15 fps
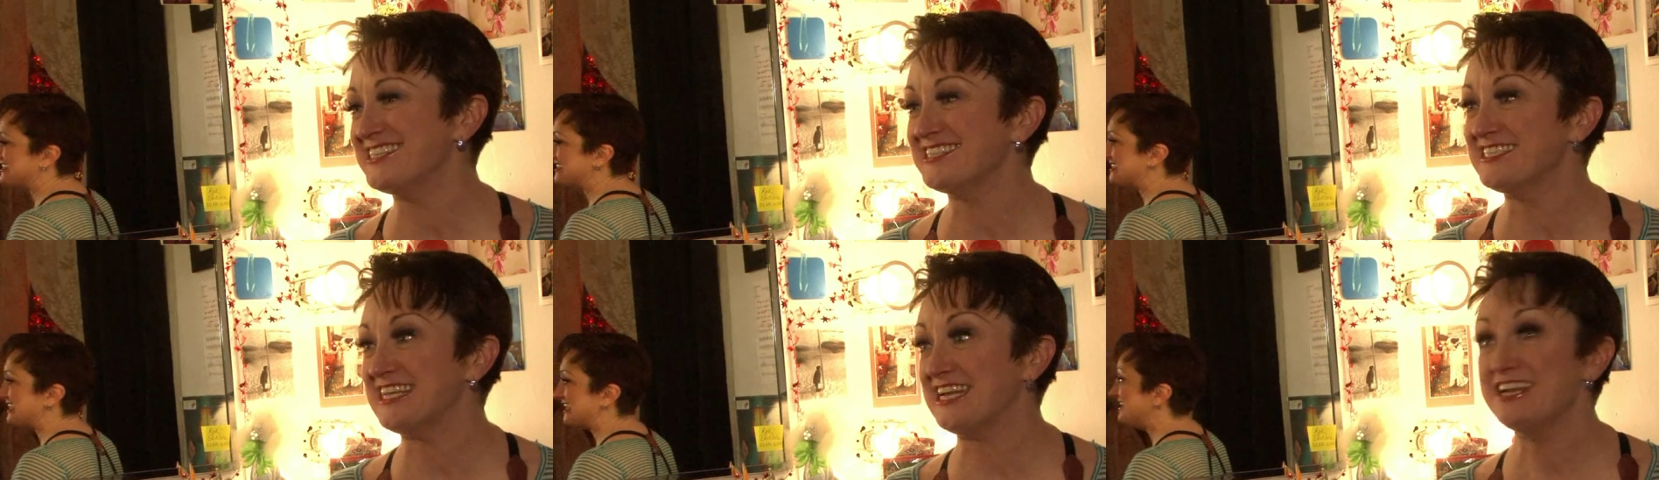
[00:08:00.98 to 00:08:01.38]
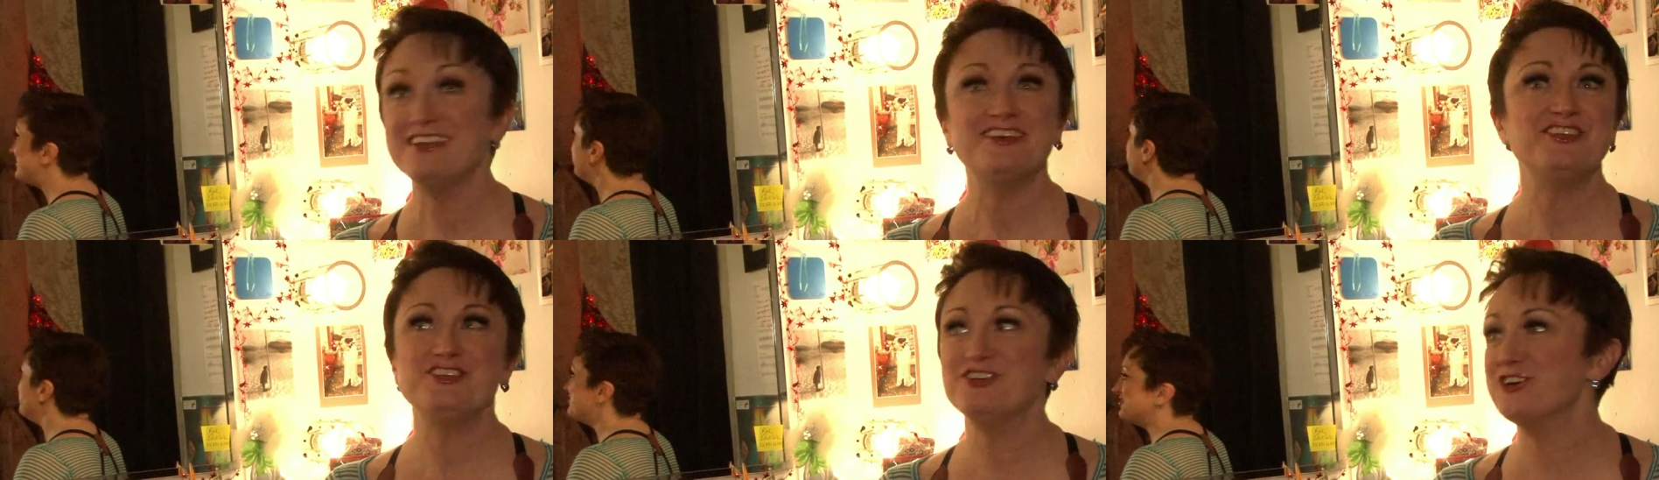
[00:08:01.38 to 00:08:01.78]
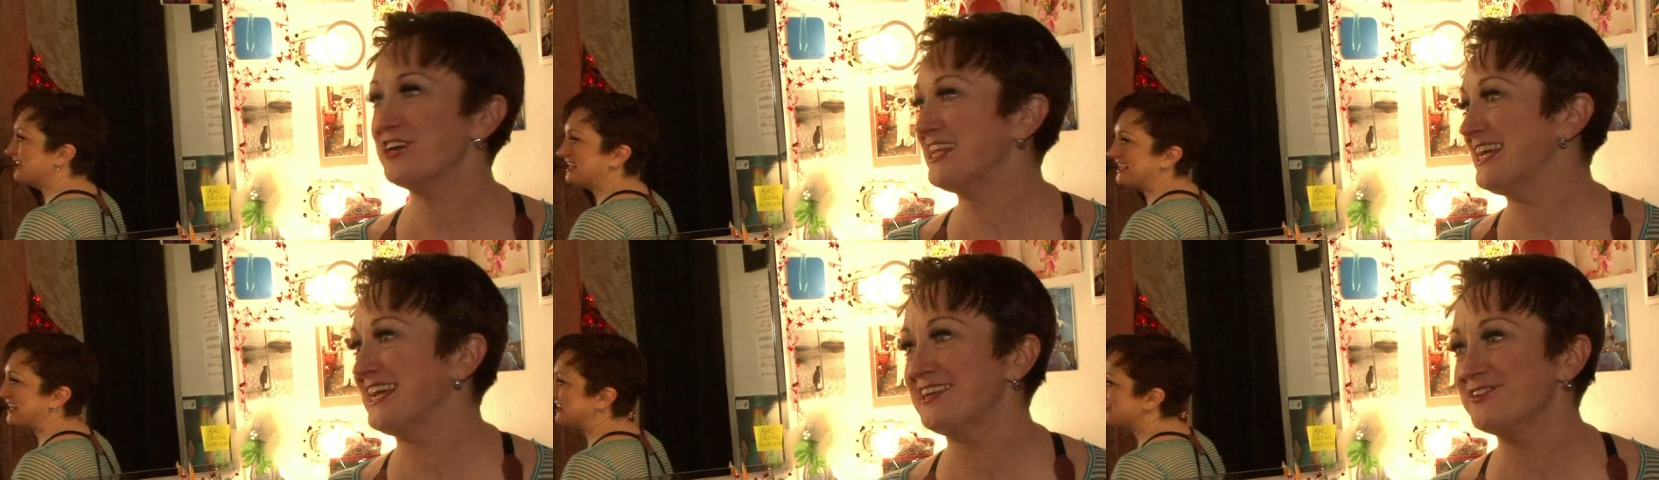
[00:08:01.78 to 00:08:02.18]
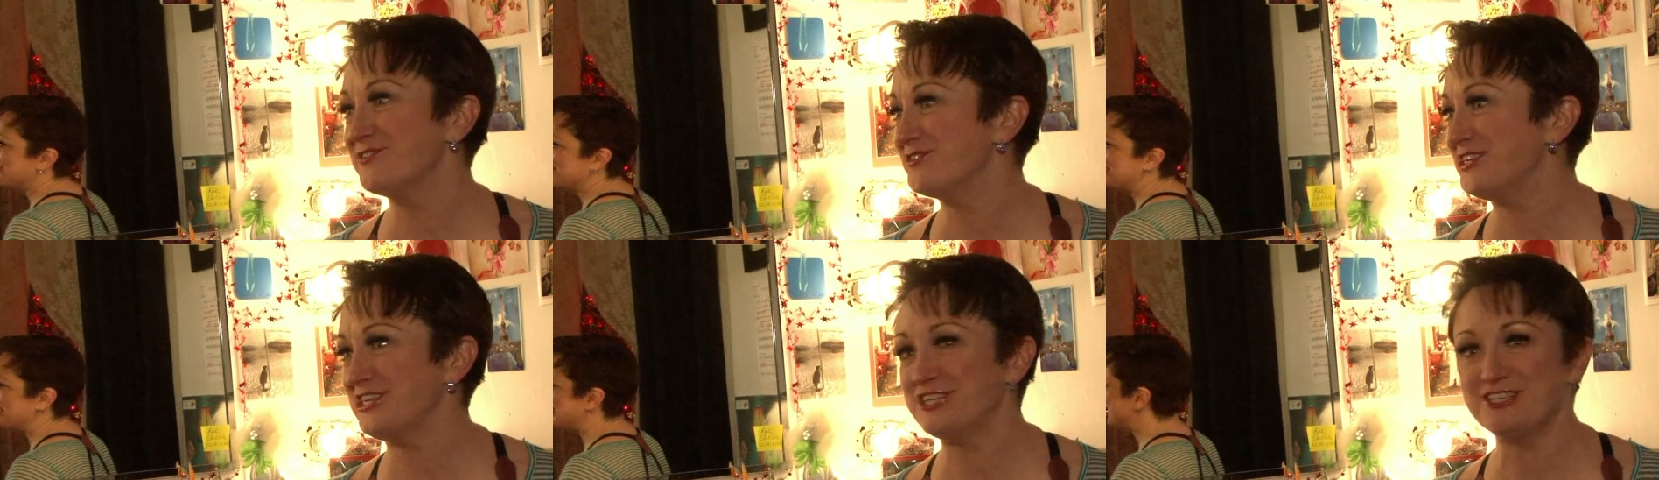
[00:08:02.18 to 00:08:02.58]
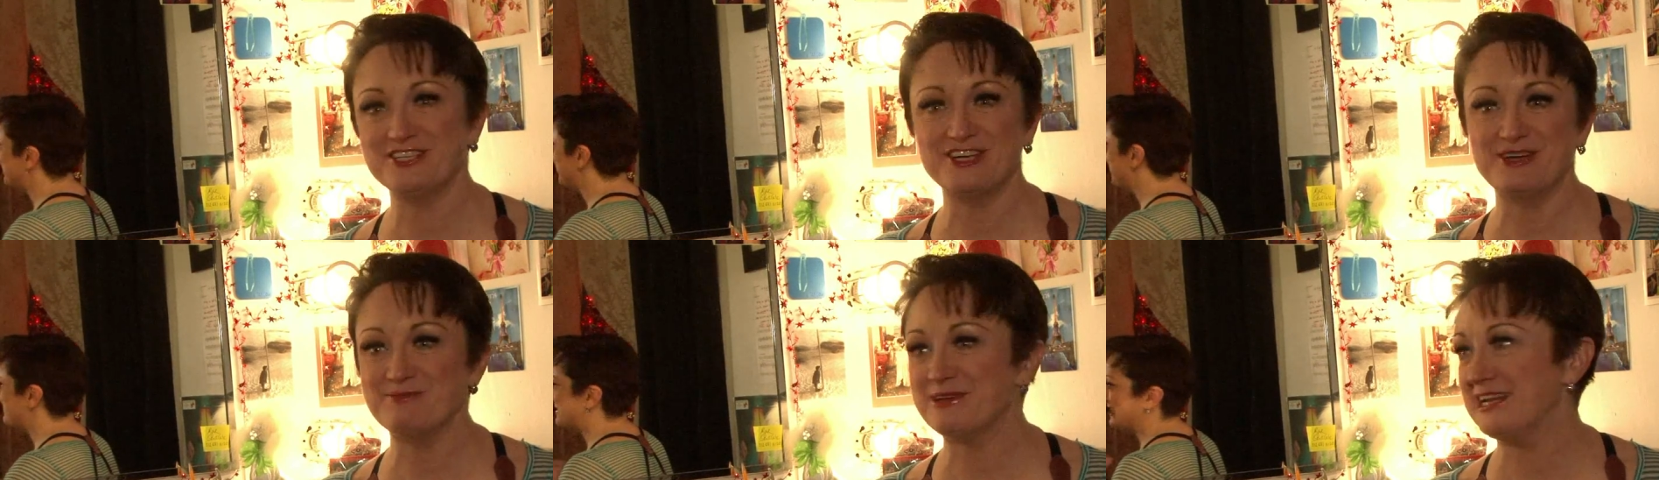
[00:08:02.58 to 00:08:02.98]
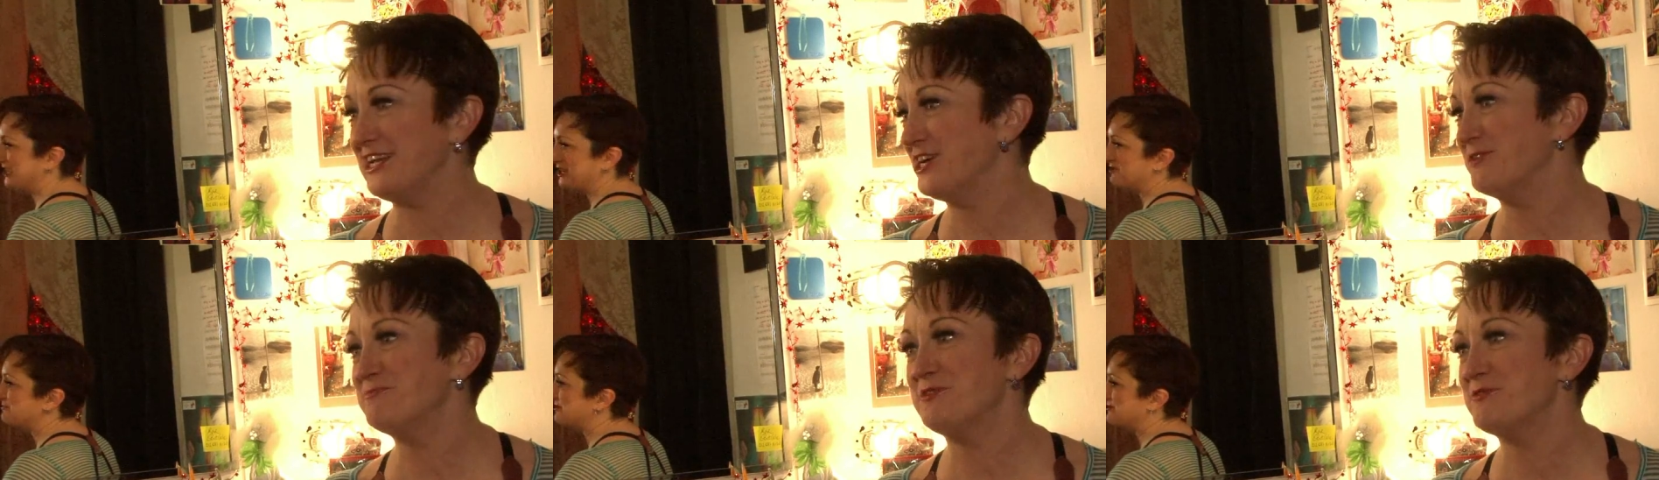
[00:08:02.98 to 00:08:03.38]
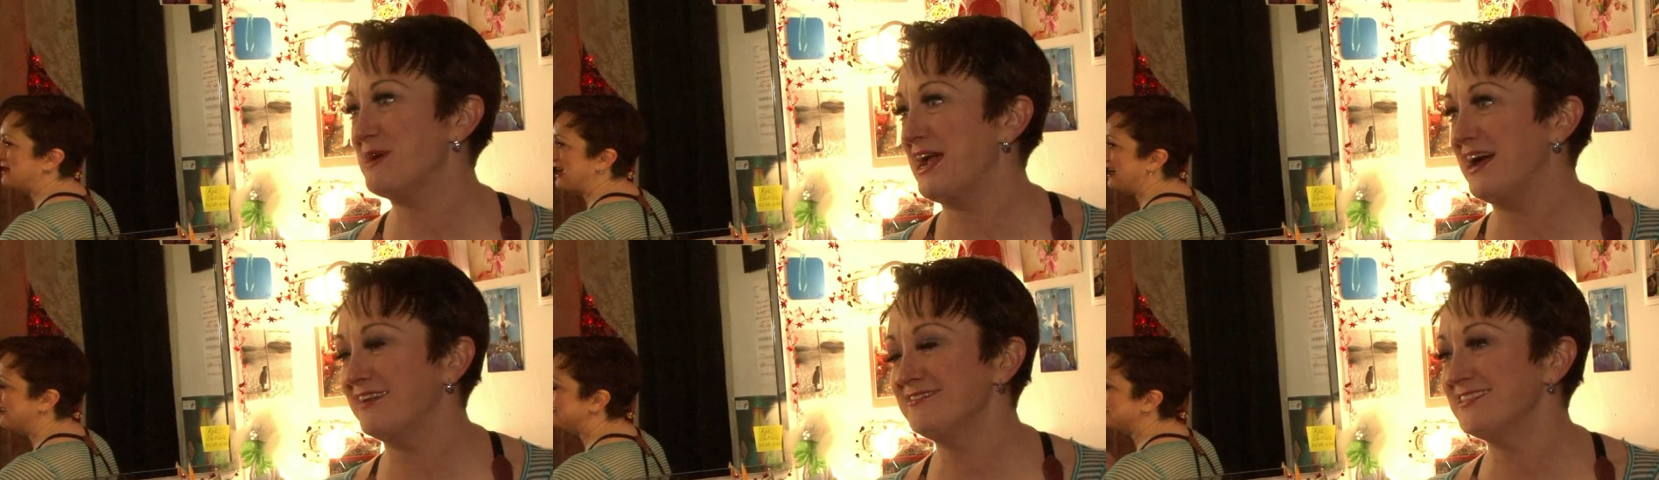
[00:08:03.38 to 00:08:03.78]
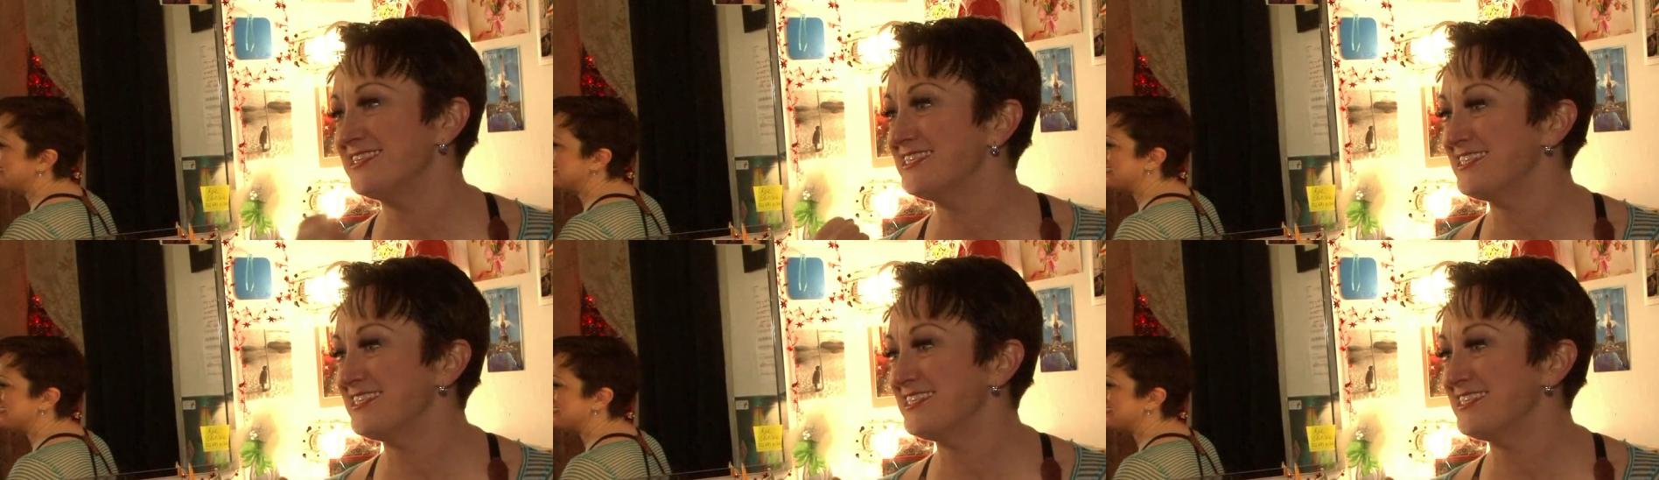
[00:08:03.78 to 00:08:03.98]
Speaker 1: right. and said you have got to get an audition I'm going to help you out and